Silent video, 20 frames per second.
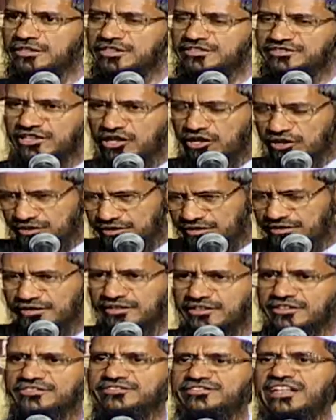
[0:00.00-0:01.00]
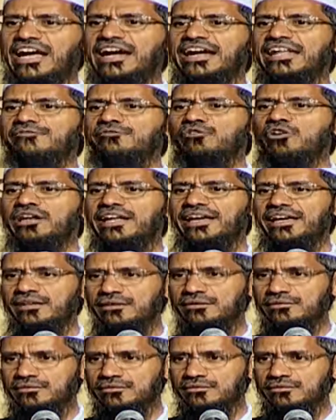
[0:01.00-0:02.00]
He's there on Saturday full day.
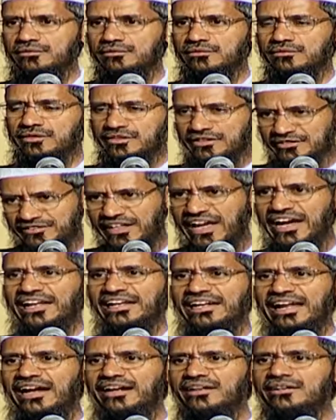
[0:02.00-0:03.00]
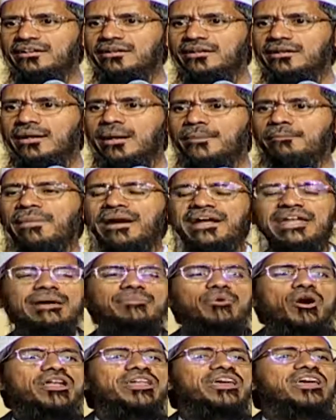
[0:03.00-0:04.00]
Saturday night. Sunday
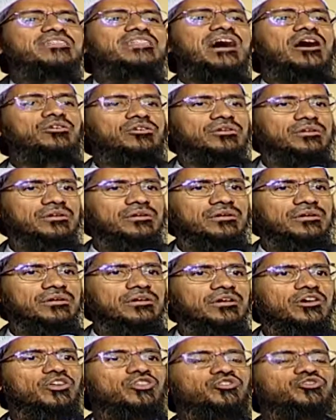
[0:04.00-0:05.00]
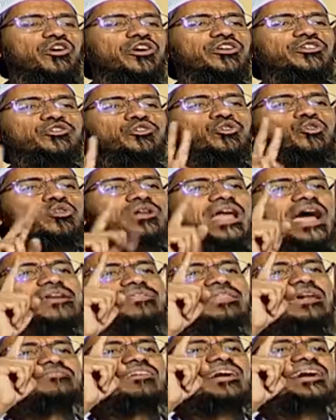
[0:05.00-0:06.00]
morning is out. So it's two
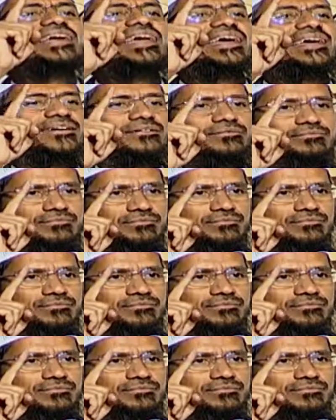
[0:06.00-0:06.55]
nights and one day.